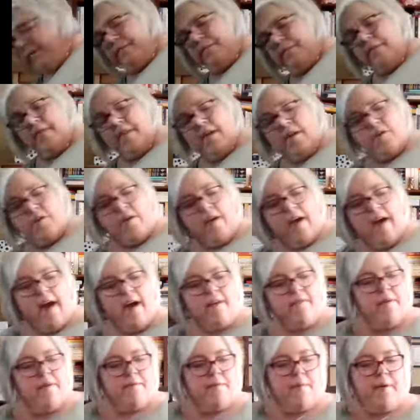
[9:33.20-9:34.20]
there you
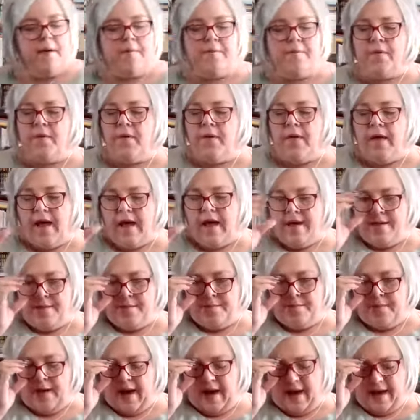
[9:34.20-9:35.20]
have it, people.
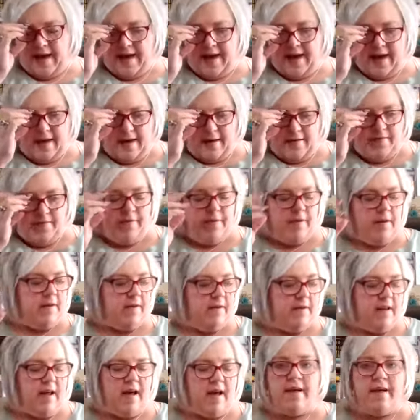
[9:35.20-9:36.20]
I have
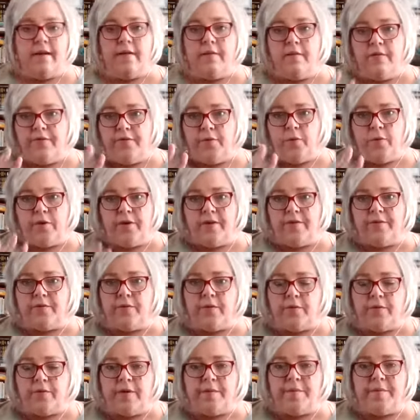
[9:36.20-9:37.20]
done 4
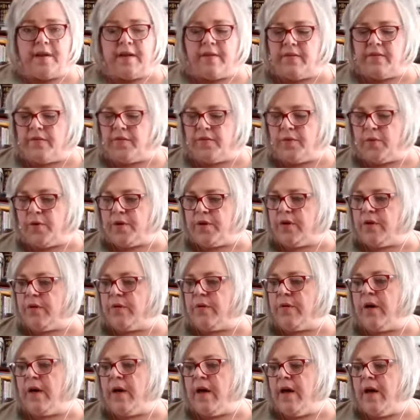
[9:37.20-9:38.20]
different remedies for
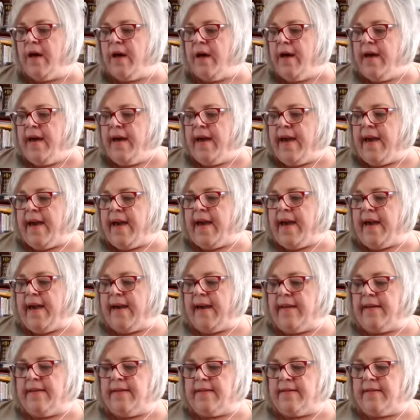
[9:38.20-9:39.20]
you,
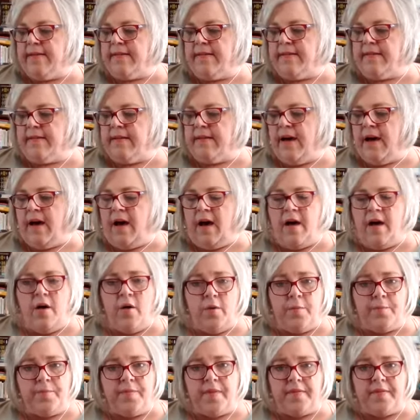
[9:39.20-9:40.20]
and I
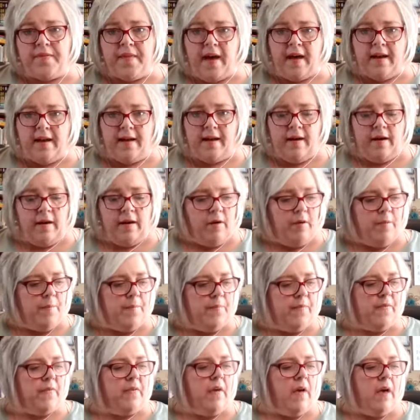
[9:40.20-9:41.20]
hope that that
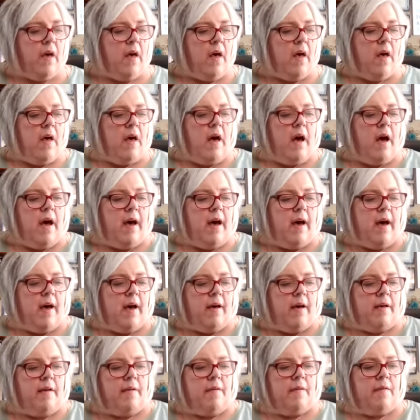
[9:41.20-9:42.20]
helps.
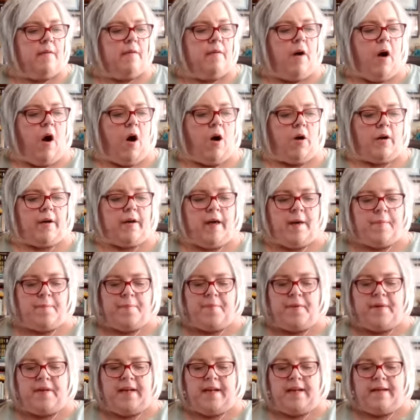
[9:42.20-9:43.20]
Our
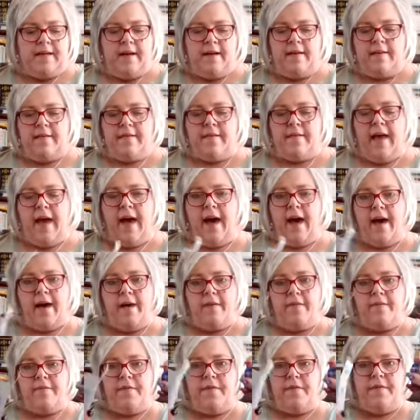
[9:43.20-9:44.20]
company does
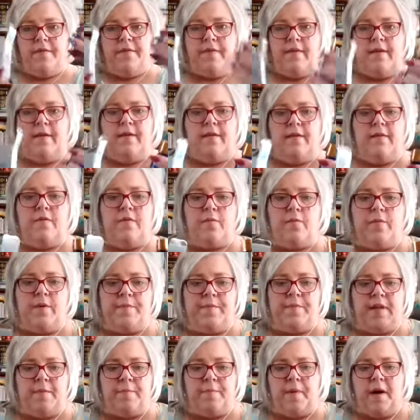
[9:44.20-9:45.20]
have these
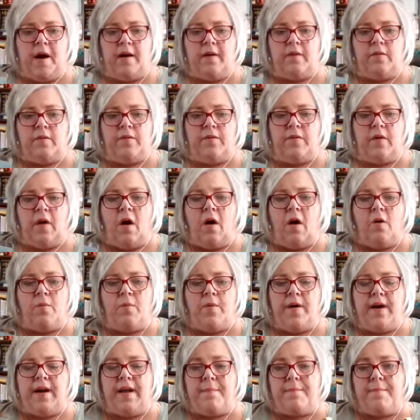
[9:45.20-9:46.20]
remedy bottles
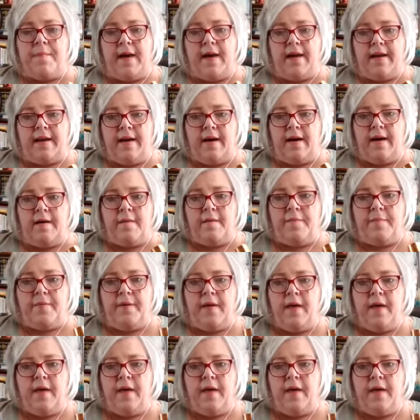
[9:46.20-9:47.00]
already made up,